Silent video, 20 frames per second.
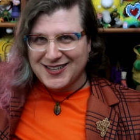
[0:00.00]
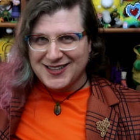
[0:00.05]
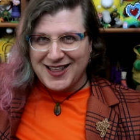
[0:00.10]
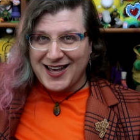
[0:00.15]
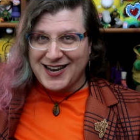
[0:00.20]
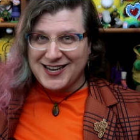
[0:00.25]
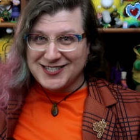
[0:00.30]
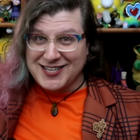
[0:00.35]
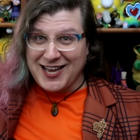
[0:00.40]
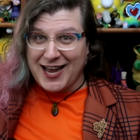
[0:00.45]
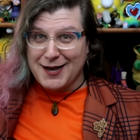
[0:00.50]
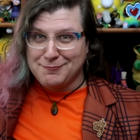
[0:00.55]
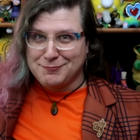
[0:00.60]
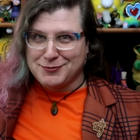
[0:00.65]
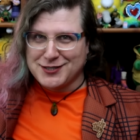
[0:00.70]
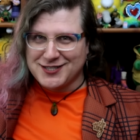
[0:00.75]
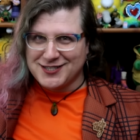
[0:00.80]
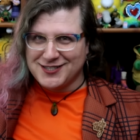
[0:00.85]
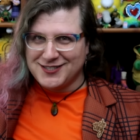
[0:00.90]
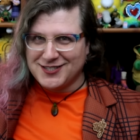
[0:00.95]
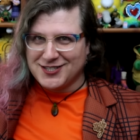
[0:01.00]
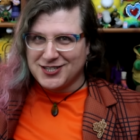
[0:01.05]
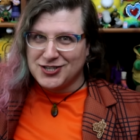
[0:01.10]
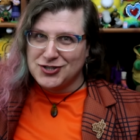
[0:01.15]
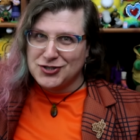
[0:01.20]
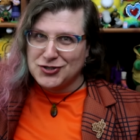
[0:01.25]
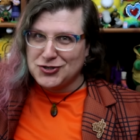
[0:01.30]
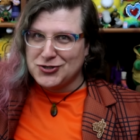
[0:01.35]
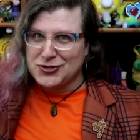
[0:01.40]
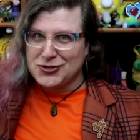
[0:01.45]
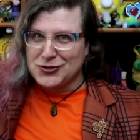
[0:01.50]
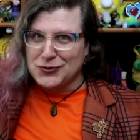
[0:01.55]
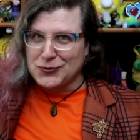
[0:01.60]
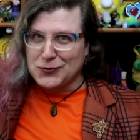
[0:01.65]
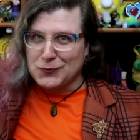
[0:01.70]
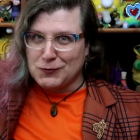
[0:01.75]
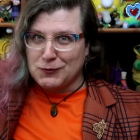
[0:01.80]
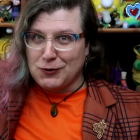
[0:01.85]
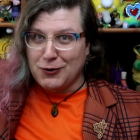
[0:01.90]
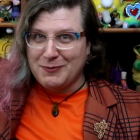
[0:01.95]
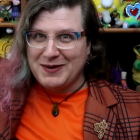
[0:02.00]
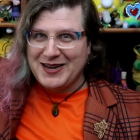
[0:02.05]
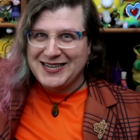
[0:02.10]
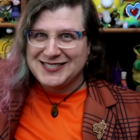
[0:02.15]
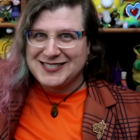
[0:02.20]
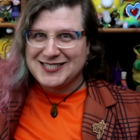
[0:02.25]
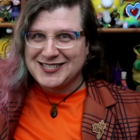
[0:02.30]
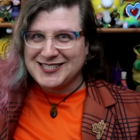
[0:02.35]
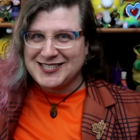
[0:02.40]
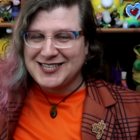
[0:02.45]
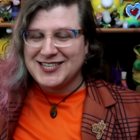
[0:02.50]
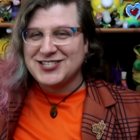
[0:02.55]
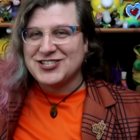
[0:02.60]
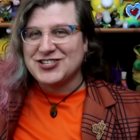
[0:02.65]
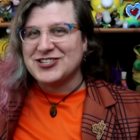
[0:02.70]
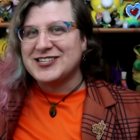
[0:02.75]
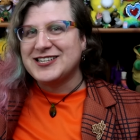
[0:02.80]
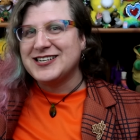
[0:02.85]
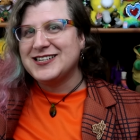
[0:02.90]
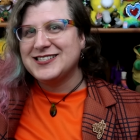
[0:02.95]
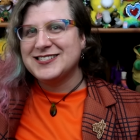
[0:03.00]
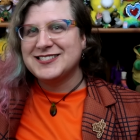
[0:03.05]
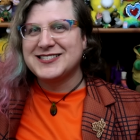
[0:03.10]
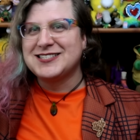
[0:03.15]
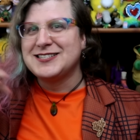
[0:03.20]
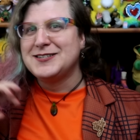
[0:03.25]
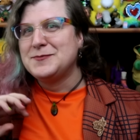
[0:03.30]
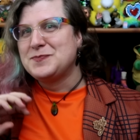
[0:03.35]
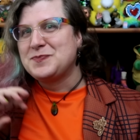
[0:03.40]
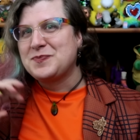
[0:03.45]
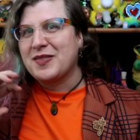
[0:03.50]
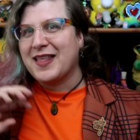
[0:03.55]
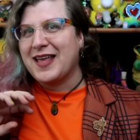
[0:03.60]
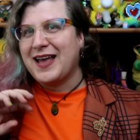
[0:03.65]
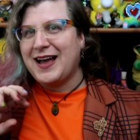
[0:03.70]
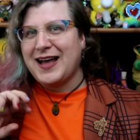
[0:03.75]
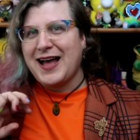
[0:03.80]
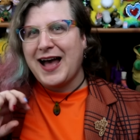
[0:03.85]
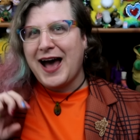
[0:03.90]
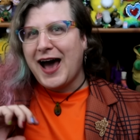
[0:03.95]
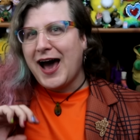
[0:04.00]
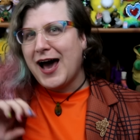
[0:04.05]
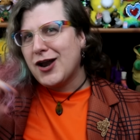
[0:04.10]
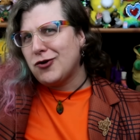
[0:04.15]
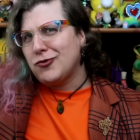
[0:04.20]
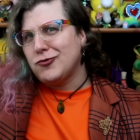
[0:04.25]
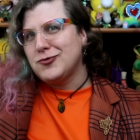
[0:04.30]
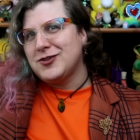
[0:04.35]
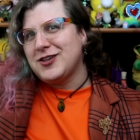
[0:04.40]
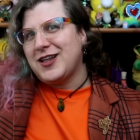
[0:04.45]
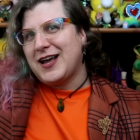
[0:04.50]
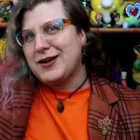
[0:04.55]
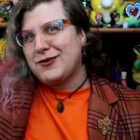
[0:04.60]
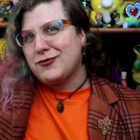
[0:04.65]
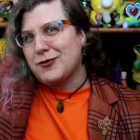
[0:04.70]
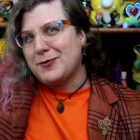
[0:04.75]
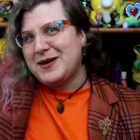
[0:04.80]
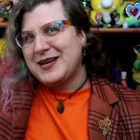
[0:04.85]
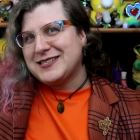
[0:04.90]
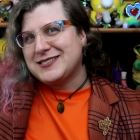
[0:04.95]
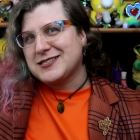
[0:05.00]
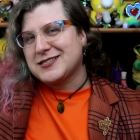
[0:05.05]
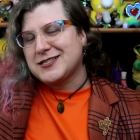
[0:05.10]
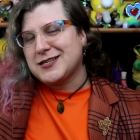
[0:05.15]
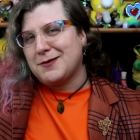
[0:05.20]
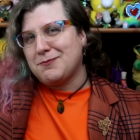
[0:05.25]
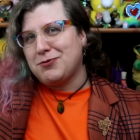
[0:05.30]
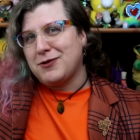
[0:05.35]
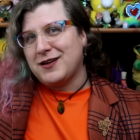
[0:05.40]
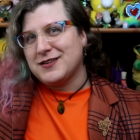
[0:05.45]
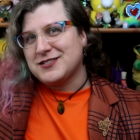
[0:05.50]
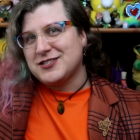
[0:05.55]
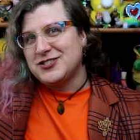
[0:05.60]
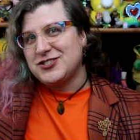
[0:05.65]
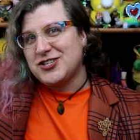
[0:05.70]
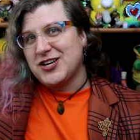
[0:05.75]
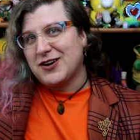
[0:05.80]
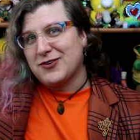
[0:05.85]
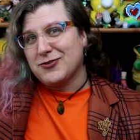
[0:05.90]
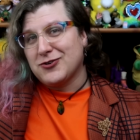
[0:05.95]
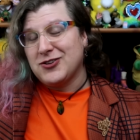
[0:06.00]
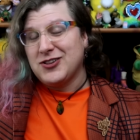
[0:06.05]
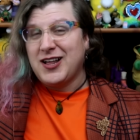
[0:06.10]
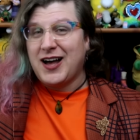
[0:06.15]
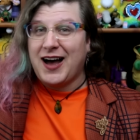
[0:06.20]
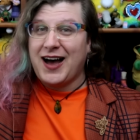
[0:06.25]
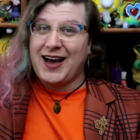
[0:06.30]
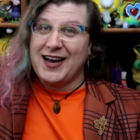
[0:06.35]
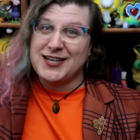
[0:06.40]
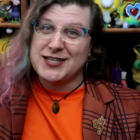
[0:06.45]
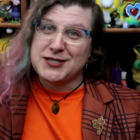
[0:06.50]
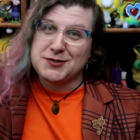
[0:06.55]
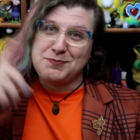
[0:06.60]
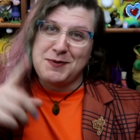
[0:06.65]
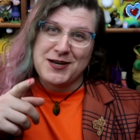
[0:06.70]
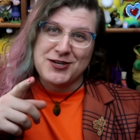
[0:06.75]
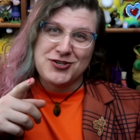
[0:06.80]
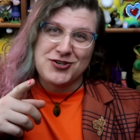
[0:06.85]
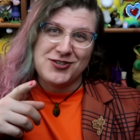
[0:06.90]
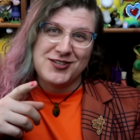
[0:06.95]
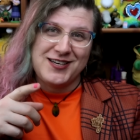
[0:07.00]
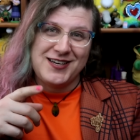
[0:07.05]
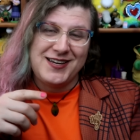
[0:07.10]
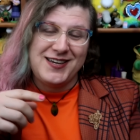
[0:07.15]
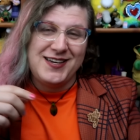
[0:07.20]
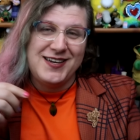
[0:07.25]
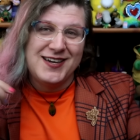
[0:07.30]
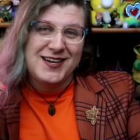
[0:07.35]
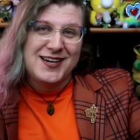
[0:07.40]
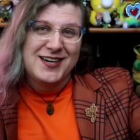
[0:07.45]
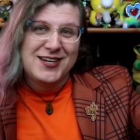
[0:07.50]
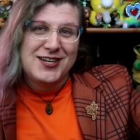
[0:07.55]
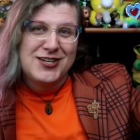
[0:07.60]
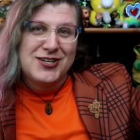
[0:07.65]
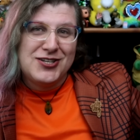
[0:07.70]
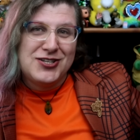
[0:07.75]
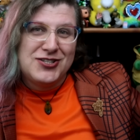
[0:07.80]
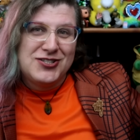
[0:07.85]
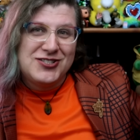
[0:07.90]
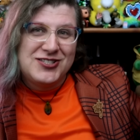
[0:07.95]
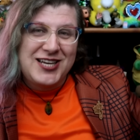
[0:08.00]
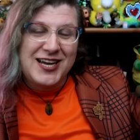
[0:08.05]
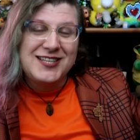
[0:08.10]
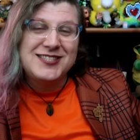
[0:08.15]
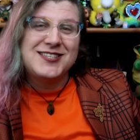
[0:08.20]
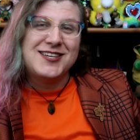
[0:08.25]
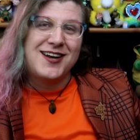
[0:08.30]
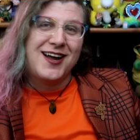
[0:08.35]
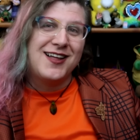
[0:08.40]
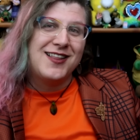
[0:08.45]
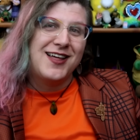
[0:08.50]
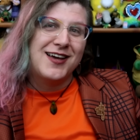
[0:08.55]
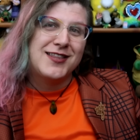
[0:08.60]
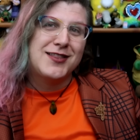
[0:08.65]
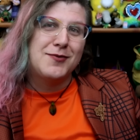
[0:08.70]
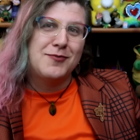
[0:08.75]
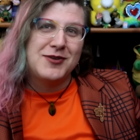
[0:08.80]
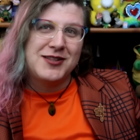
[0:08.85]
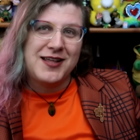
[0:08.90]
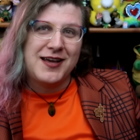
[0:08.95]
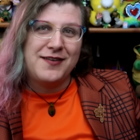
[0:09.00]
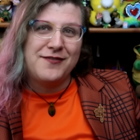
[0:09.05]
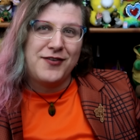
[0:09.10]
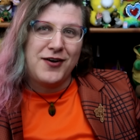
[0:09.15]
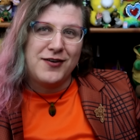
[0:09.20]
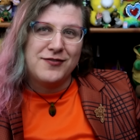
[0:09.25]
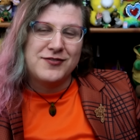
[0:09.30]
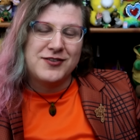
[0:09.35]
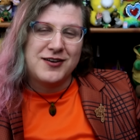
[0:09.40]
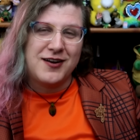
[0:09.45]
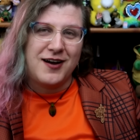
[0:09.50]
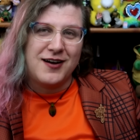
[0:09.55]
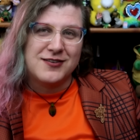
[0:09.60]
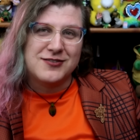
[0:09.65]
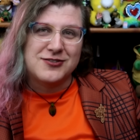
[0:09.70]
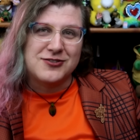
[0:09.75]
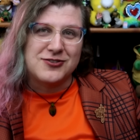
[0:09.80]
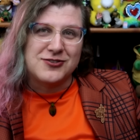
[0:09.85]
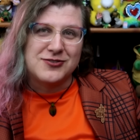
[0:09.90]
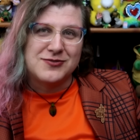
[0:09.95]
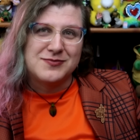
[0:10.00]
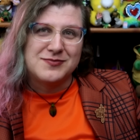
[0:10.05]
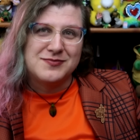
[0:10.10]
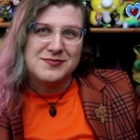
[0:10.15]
that is absent romantic tension, because I don't like romantic subplots in general. I especially tend to not like them when they involve the Doctor.